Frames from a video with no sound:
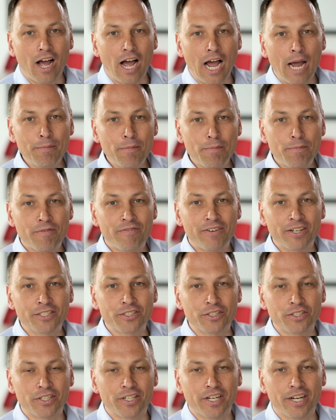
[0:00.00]
I'm a
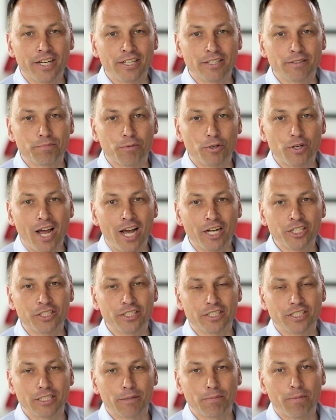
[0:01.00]
professor in production
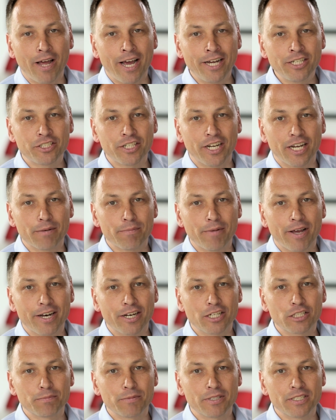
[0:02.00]
and supply chain
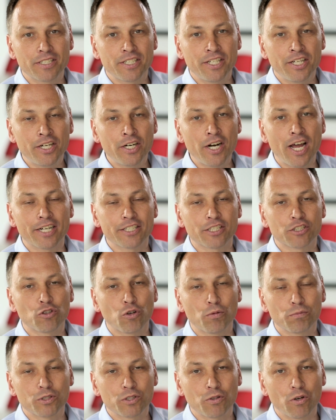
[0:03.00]
management here at the
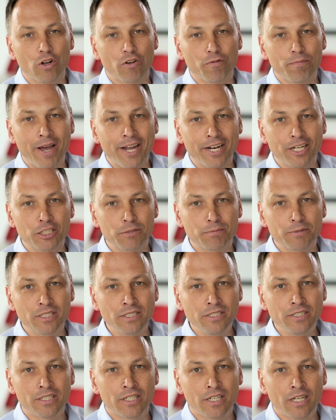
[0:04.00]
TUM School of
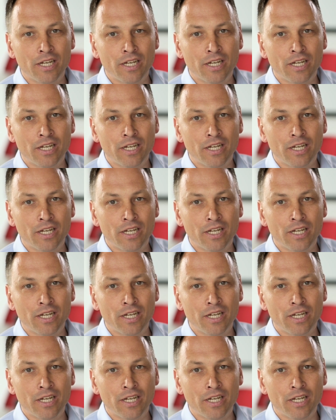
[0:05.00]
Management.